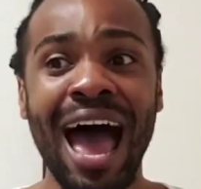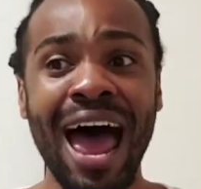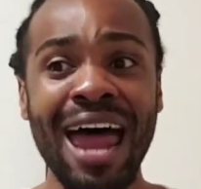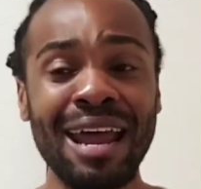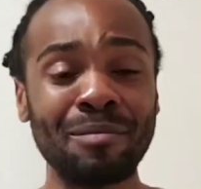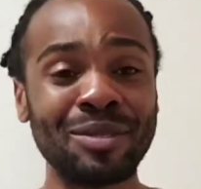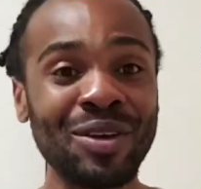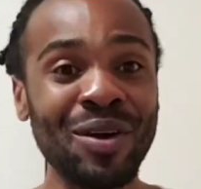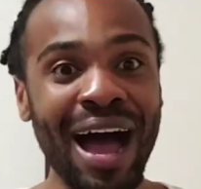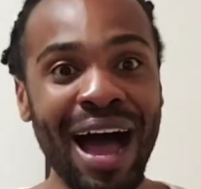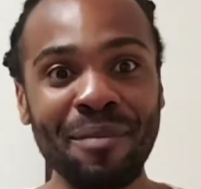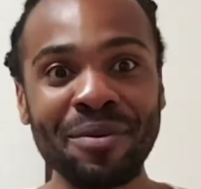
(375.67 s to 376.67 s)
and I'm
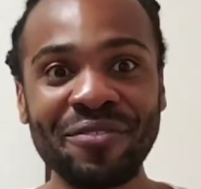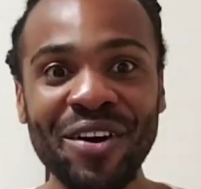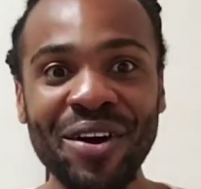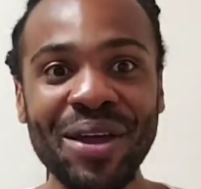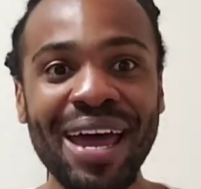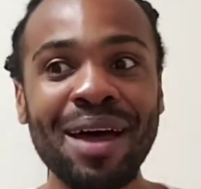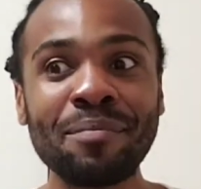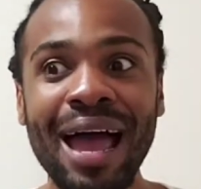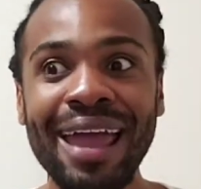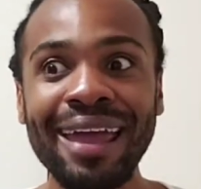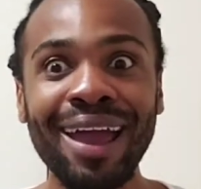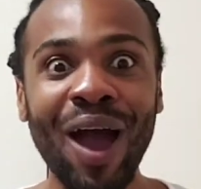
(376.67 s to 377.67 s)
so happy for you. And I'm
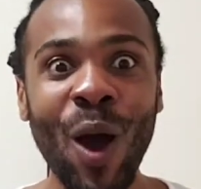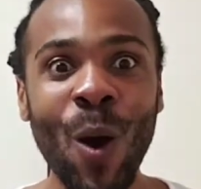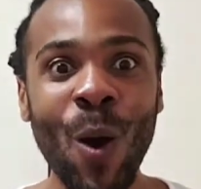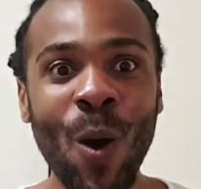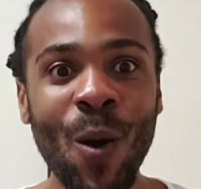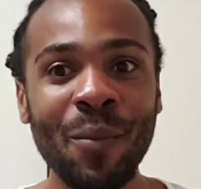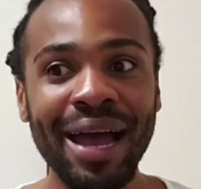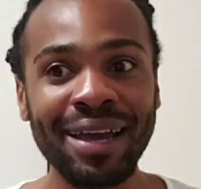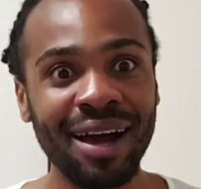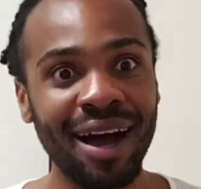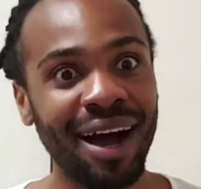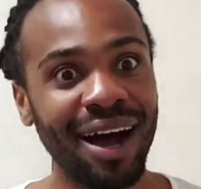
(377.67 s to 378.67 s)
like, oh my
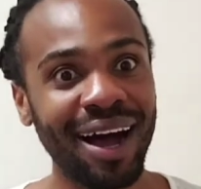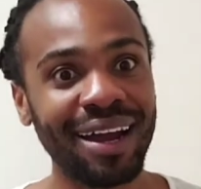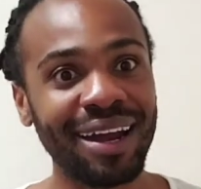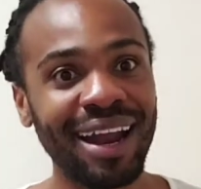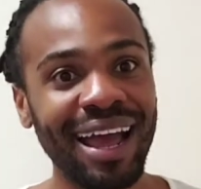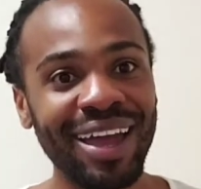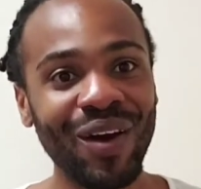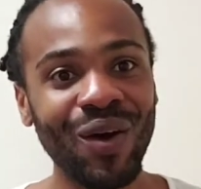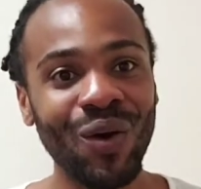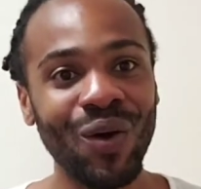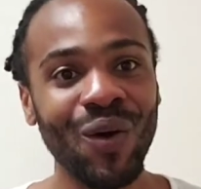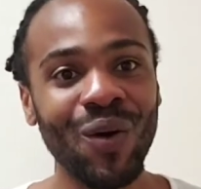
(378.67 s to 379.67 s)
God, like,
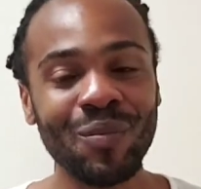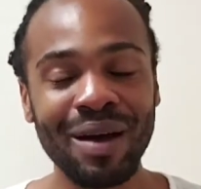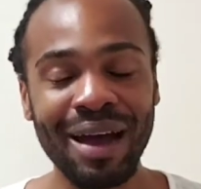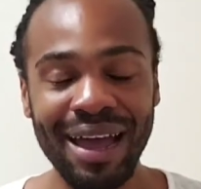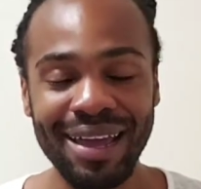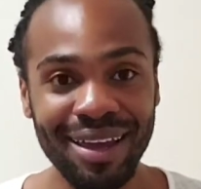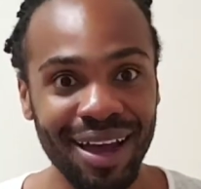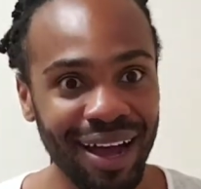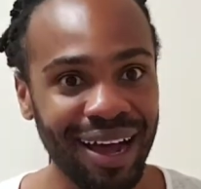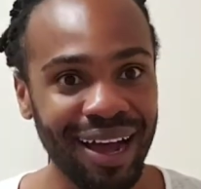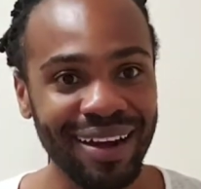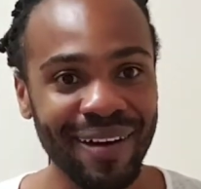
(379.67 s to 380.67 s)
oh my
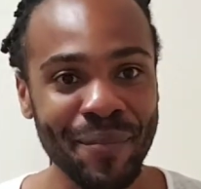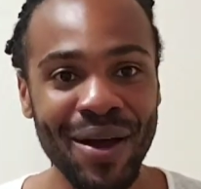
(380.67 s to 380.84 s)
God.